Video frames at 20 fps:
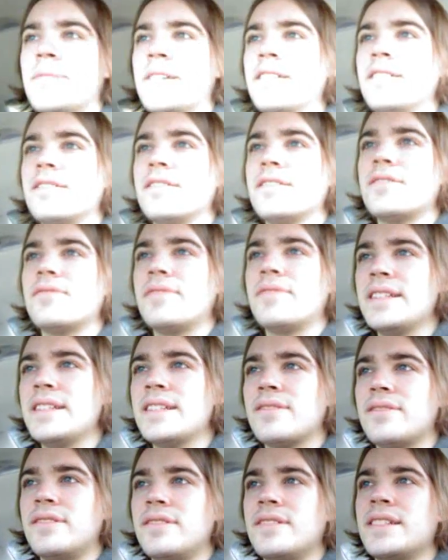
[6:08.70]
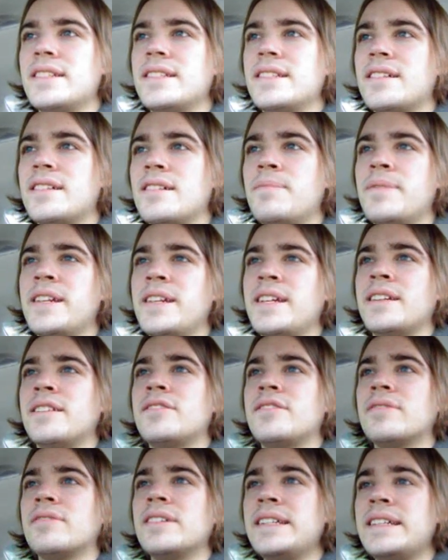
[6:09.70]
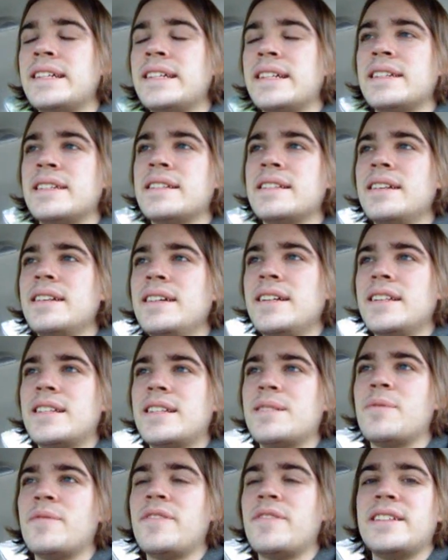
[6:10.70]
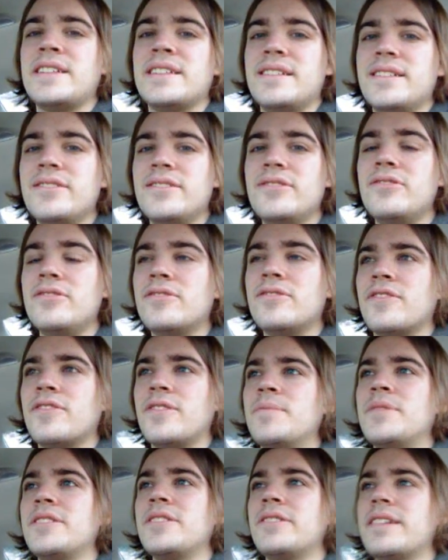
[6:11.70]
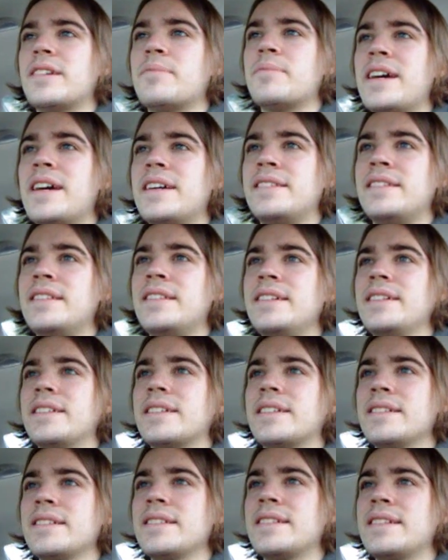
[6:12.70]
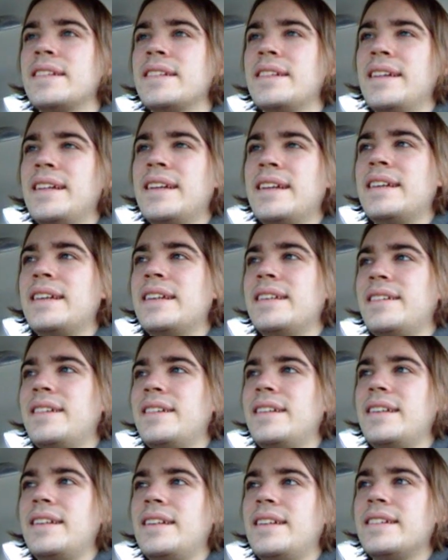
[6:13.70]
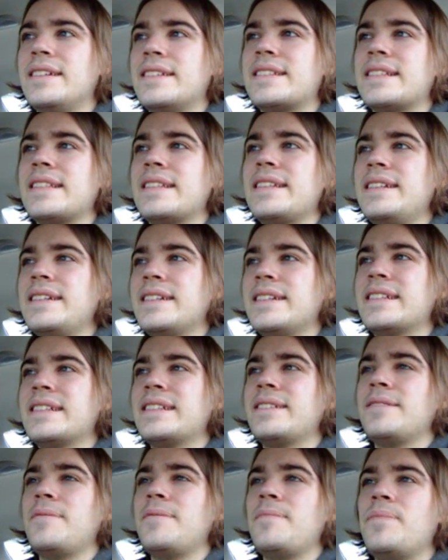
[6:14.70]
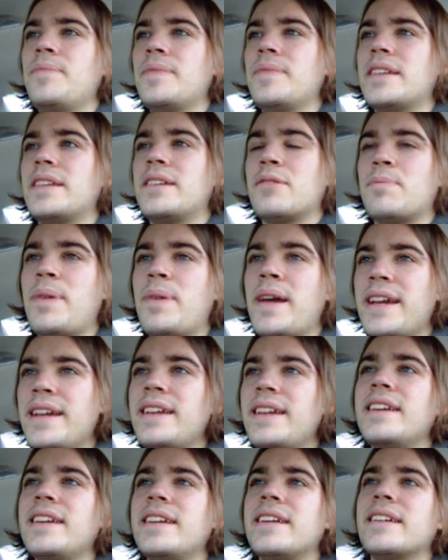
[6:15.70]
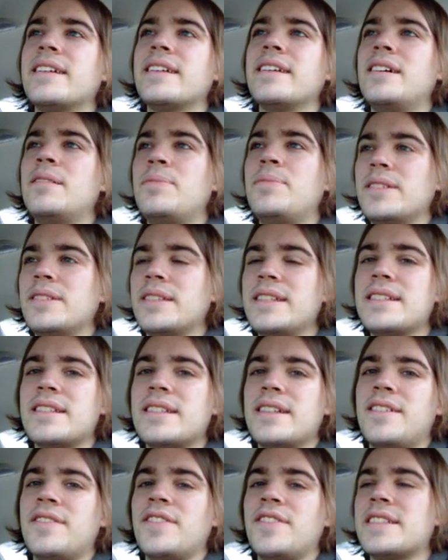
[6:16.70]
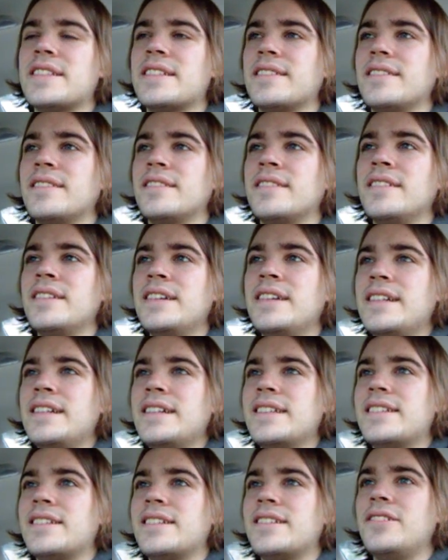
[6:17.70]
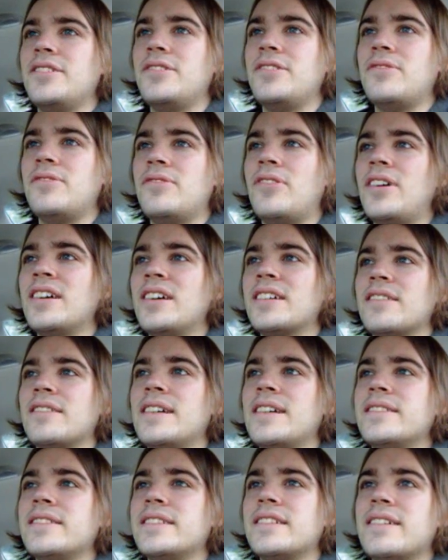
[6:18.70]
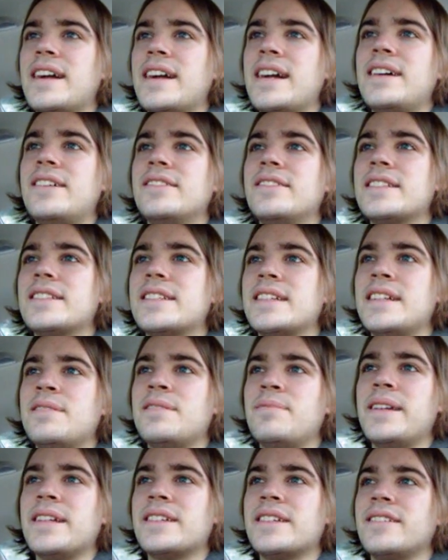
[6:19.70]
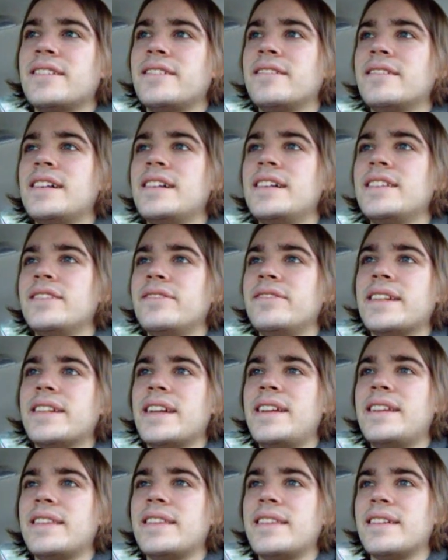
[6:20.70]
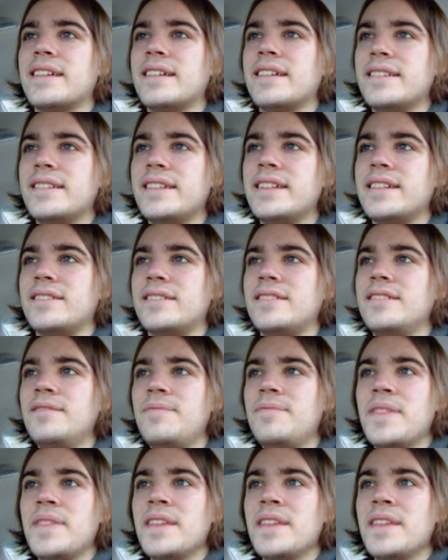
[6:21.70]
computer's resources are being drained to prevent you from doing bad things. It's like you're paying a police officer to walk around your house and make sure you're not doing anything illegal.